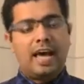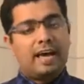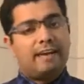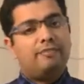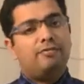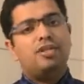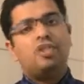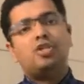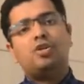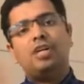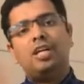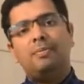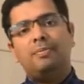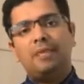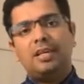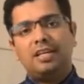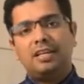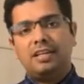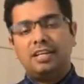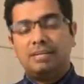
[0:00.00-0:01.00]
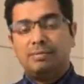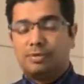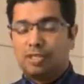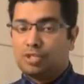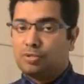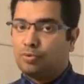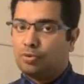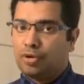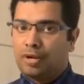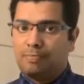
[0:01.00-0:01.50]
and visually making it
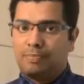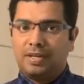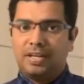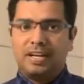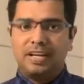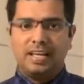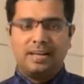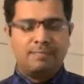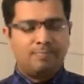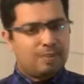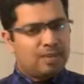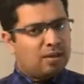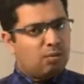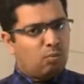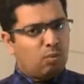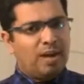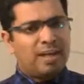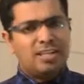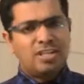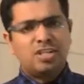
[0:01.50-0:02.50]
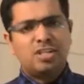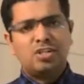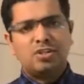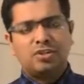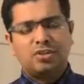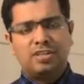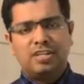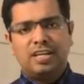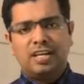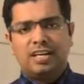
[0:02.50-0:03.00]
much more appealing. Why
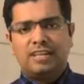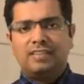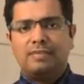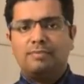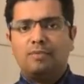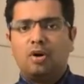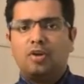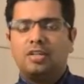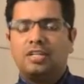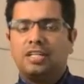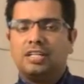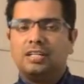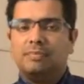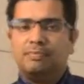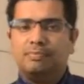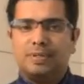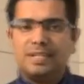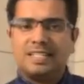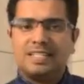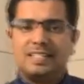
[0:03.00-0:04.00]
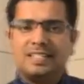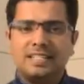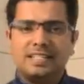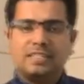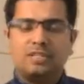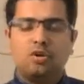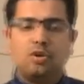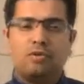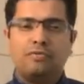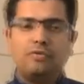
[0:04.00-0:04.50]
should the modern business
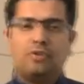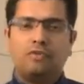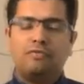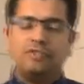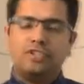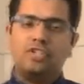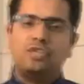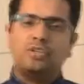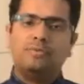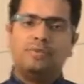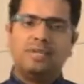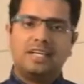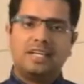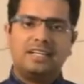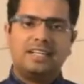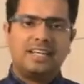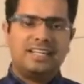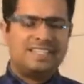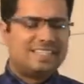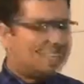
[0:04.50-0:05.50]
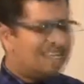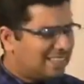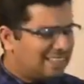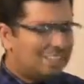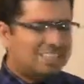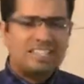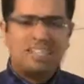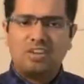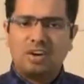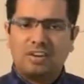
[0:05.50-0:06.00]
go for visual merchandising? Isn't
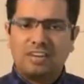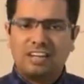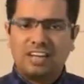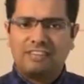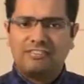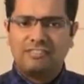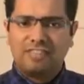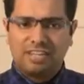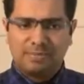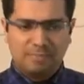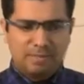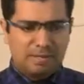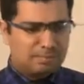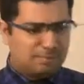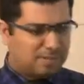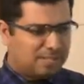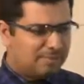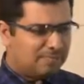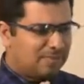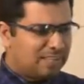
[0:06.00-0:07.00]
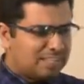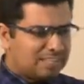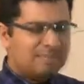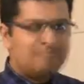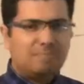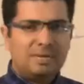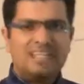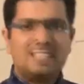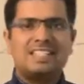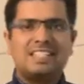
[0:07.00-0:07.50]
it not enough that people
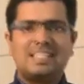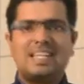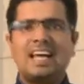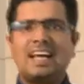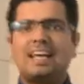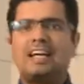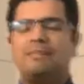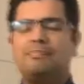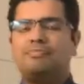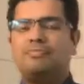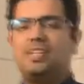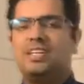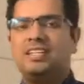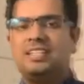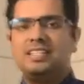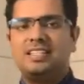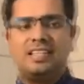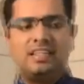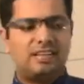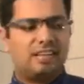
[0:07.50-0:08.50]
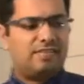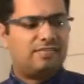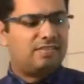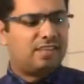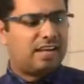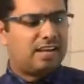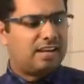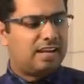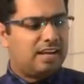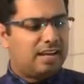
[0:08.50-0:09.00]
simply stack up things here and
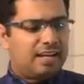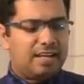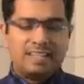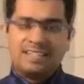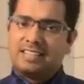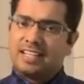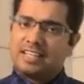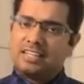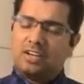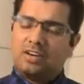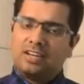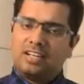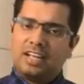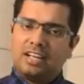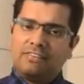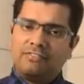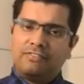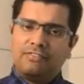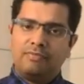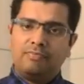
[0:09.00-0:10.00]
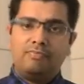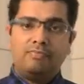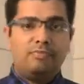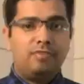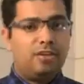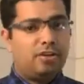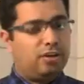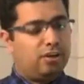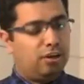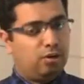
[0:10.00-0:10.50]
there? Is that not enough?
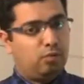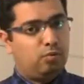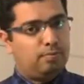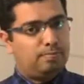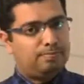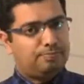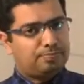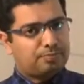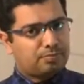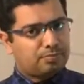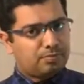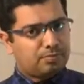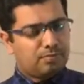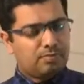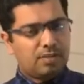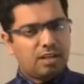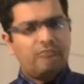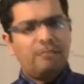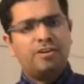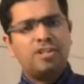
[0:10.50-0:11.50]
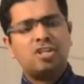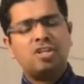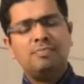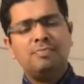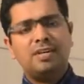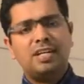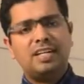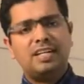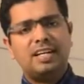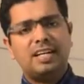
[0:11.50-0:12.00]
No. Visual
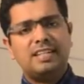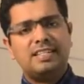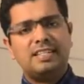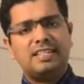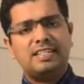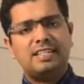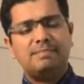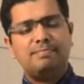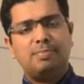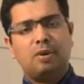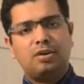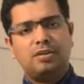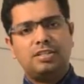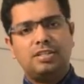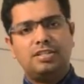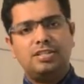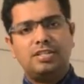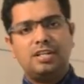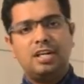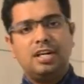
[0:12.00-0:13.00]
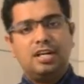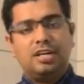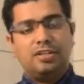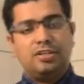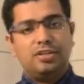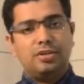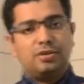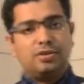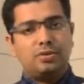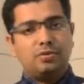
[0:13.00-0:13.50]
merchandising is important
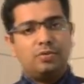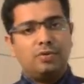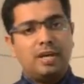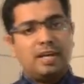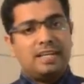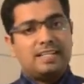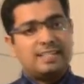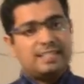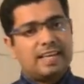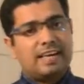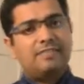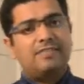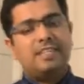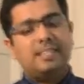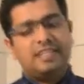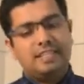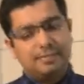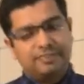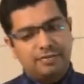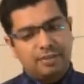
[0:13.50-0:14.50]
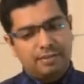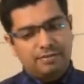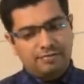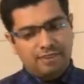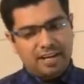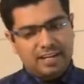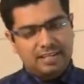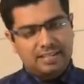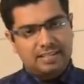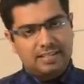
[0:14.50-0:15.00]
due to 7 different
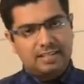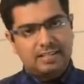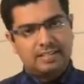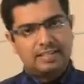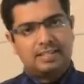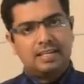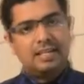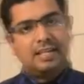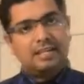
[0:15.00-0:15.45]
factors.